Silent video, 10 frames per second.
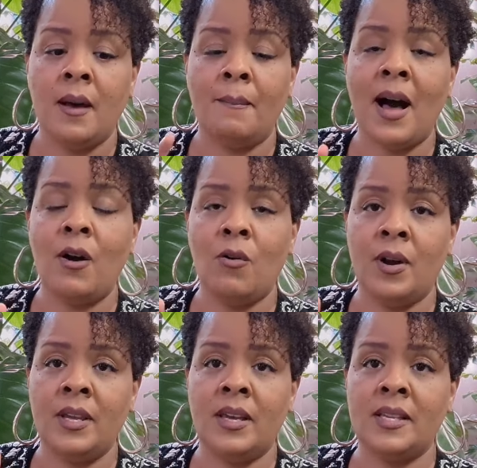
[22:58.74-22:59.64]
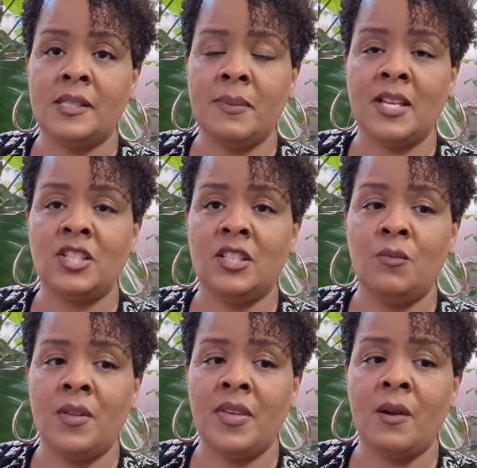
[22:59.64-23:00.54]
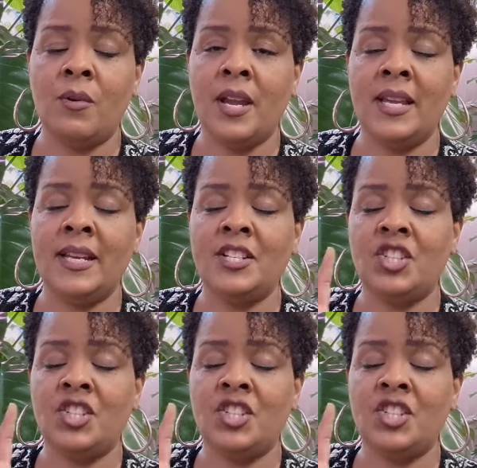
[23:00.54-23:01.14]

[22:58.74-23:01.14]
my Hoya, especially when they were in a